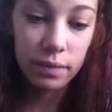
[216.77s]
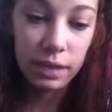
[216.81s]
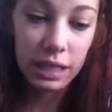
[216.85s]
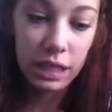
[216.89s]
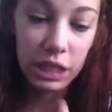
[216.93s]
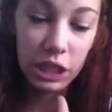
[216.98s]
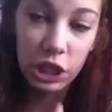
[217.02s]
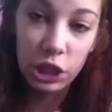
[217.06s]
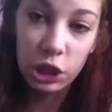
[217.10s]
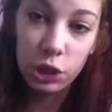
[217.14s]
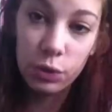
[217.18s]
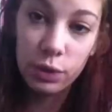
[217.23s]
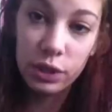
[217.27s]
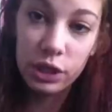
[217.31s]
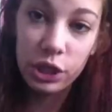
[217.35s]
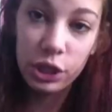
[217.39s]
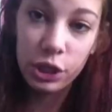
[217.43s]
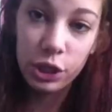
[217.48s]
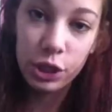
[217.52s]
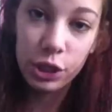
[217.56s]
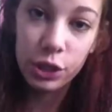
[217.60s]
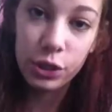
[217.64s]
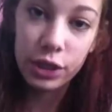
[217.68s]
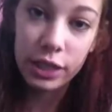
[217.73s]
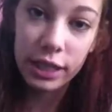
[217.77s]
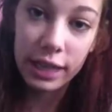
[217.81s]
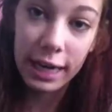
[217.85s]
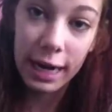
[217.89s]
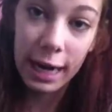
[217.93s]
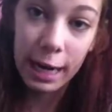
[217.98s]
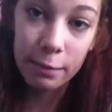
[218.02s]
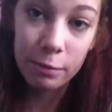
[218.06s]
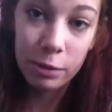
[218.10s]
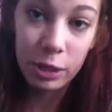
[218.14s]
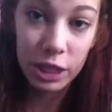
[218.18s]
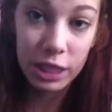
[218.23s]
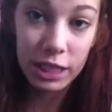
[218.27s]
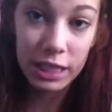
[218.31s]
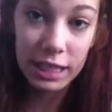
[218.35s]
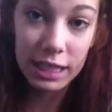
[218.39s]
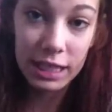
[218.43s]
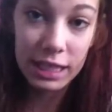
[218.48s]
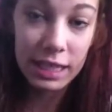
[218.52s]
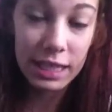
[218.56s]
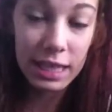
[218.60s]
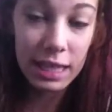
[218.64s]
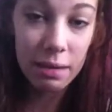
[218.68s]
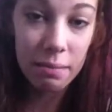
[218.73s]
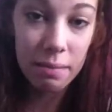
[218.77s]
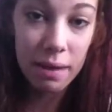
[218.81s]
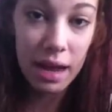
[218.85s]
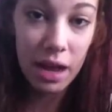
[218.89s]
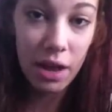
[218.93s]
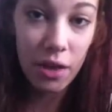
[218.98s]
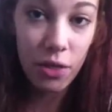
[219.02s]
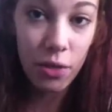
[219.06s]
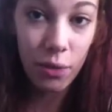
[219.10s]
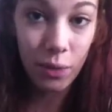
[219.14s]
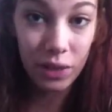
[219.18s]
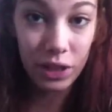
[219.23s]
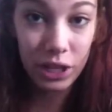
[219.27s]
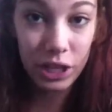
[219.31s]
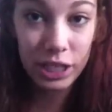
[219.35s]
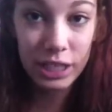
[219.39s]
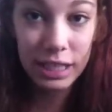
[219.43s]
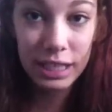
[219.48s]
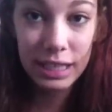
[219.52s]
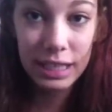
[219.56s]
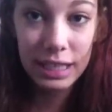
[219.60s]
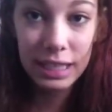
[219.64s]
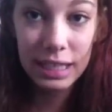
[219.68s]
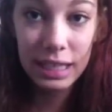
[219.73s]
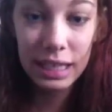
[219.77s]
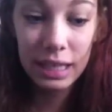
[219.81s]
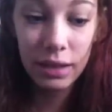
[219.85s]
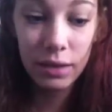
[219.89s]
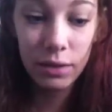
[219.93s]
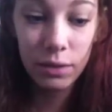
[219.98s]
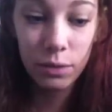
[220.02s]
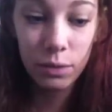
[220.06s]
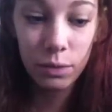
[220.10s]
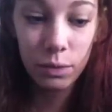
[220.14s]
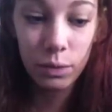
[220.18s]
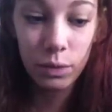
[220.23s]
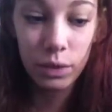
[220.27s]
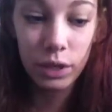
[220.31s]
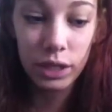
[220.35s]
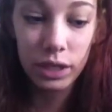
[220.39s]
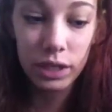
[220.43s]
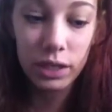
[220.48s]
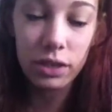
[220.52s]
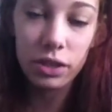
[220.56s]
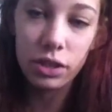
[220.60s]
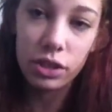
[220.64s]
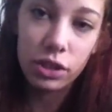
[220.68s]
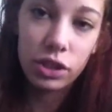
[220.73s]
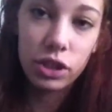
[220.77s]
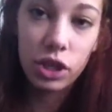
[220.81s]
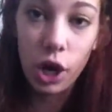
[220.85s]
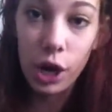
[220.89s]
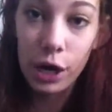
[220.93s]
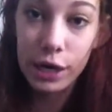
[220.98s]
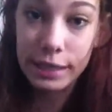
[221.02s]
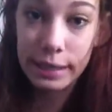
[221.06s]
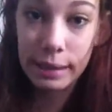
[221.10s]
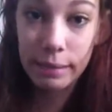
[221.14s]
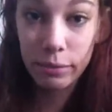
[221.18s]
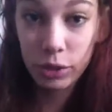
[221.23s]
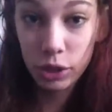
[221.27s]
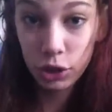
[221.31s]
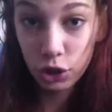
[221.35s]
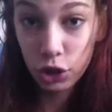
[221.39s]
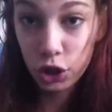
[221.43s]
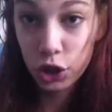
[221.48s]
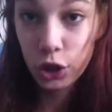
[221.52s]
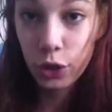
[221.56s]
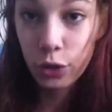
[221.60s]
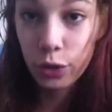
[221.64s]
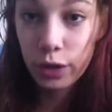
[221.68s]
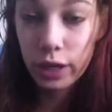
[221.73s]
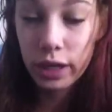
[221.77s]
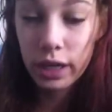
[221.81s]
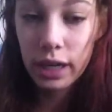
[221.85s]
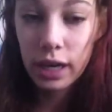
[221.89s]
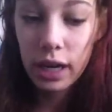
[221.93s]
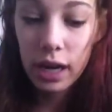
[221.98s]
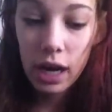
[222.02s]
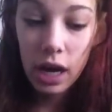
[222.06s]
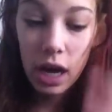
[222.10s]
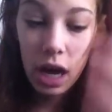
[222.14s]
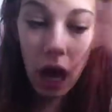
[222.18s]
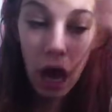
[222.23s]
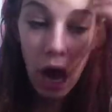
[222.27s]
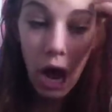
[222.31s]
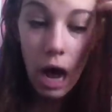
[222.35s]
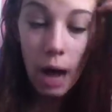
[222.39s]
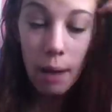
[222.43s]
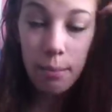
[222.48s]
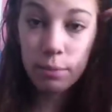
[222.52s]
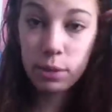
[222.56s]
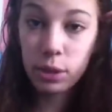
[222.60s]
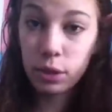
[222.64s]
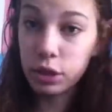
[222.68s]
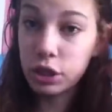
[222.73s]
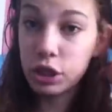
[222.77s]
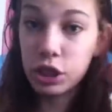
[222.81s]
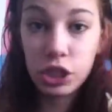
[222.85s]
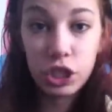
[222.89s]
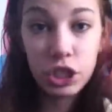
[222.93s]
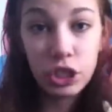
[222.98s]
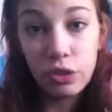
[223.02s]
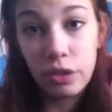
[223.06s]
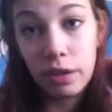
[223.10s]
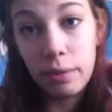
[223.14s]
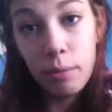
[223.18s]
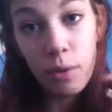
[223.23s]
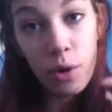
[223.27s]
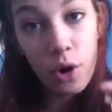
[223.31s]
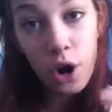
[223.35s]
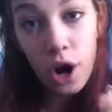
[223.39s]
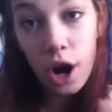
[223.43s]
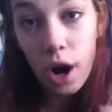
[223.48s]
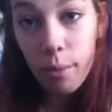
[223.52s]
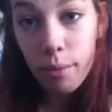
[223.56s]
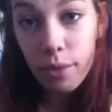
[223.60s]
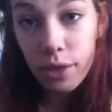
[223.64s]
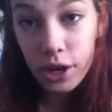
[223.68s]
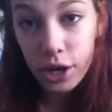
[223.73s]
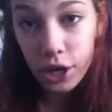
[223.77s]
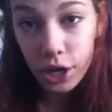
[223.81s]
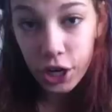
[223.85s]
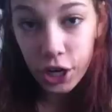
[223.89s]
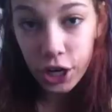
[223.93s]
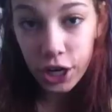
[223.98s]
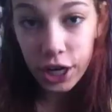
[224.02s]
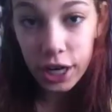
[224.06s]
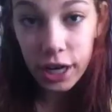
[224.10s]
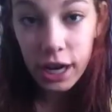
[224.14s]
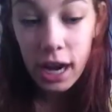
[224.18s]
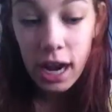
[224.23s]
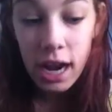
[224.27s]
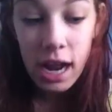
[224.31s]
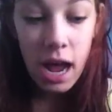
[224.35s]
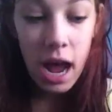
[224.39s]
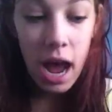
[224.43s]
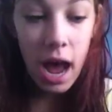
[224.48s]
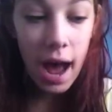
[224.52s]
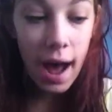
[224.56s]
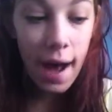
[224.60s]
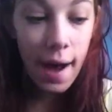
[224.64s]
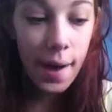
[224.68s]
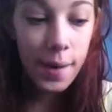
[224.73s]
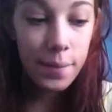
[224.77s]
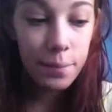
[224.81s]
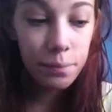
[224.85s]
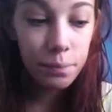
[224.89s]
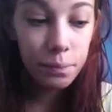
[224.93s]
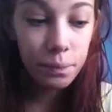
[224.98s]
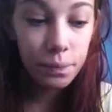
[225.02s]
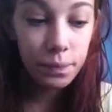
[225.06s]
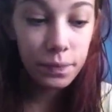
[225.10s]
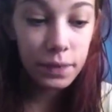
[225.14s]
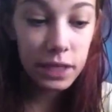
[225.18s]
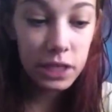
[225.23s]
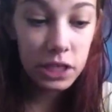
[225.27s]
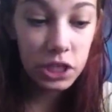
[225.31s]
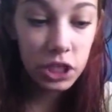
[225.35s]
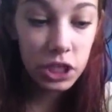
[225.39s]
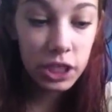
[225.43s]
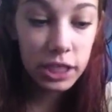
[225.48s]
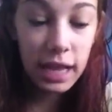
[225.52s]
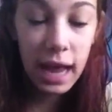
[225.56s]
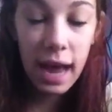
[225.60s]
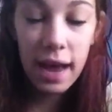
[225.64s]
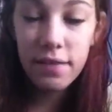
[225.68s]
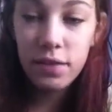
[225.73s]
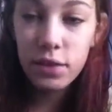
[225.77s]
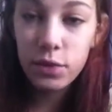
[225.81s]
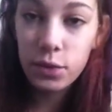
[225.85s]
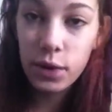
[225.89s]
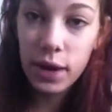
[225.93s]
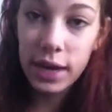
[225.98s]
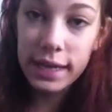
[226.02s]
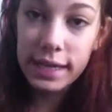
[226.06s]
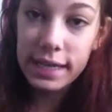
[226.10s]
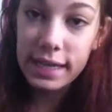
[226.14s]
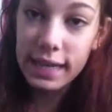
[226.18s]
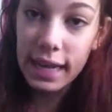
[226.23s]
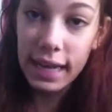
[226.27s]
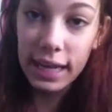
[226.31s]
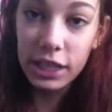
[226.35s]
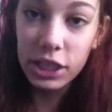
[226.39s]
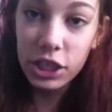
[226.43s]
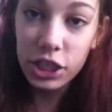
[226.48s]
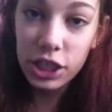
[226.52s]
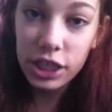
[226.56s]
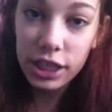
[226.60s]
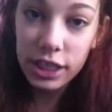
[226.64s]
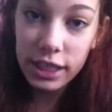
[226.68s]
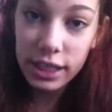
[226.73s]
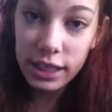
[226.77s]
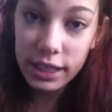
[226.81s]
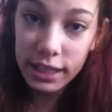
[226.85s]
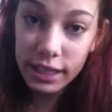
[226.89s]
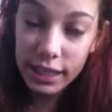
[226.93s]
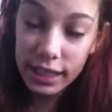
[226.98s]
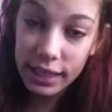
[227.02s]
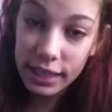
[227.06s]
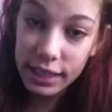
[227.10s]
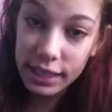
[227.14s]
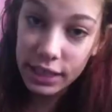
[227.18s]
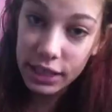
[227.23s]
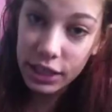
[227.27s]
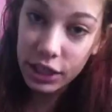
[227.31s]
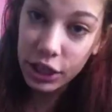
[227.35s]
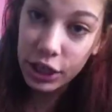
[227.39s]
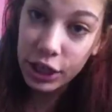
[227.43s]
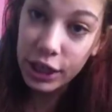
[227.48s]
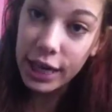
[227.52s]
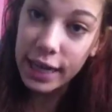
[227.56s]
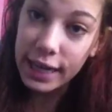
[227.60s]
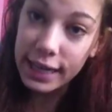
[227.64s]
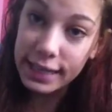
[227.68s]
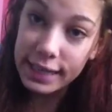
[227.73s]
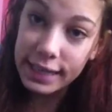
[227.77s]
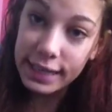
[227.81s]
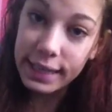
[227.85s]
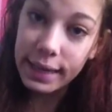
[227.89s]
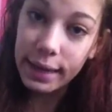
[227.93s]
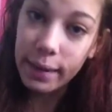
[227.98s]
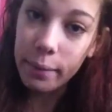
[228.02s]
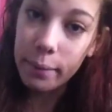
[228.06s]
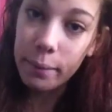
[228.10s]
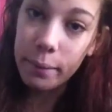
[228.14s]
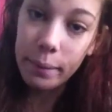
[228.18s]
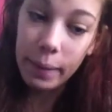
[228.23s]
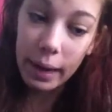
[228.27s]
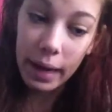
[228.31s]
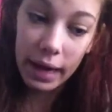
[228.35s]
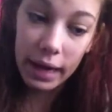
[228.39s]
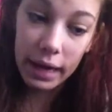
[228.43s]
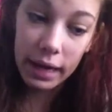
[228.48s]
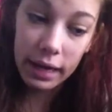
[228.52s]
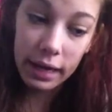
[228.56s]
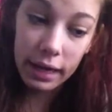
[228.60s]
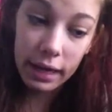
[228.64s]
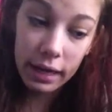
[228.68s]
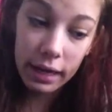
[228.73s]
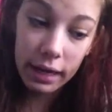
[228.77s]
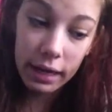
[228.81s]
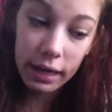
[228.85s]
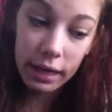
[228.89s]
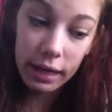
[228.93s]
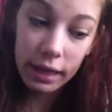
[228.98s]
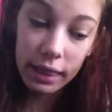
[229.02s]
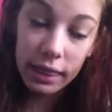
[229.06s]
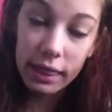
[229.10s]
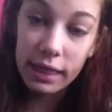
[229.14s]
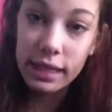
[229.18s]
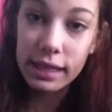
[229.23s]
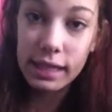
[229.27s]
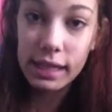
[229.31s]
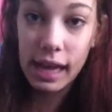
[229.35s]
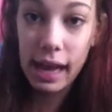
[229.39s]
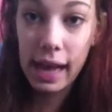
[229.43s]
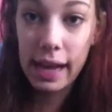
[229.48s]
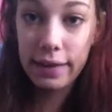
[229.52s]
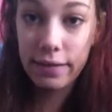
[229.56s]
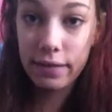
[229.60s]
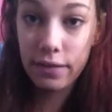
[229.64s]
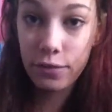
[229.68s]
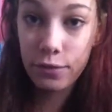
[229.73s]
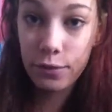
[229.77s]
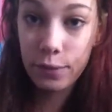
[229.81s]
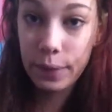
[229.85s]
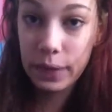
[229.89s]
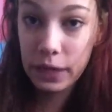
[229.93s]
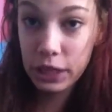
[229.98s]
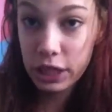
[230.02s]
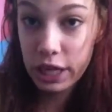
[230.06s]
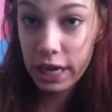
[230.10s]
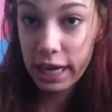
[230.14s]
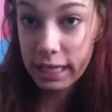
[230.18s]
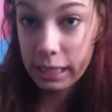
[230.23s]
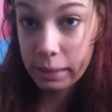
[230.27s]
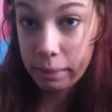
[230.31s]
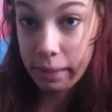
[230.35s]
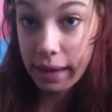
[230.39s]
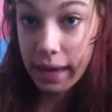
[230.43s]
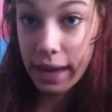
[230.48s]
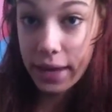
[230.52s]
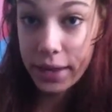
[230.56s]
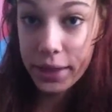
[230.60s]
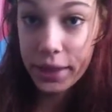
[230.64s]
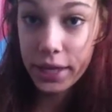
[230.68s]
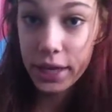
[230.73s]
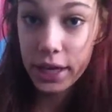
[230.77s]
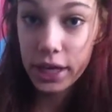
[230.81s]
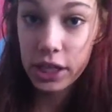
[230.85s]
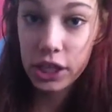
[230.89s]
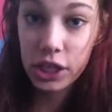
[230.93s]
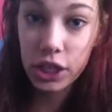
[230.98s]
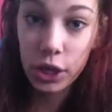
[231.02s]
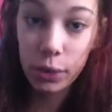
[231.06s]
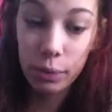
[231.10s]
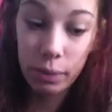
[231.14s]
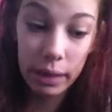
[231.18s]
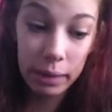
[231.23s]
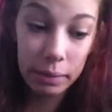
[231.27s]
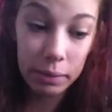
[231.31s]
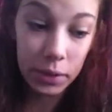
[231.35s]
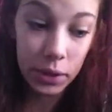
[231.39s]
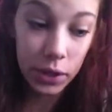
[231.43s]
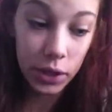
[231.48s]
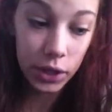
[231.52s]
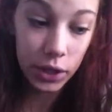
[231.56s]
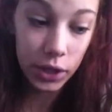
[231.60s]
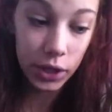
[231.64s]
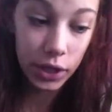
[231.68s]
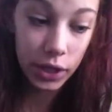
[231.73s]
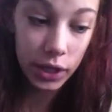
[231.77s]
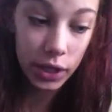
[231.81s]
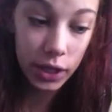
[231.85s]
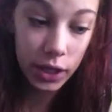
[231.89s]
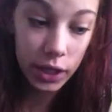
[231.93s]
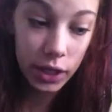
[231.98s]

you introducing an object into their mouth when they're seizing would cause them to choke. So it's just doing more harm than good. Just to have the right intentions is the good idea, but this kind of information has to be out there so people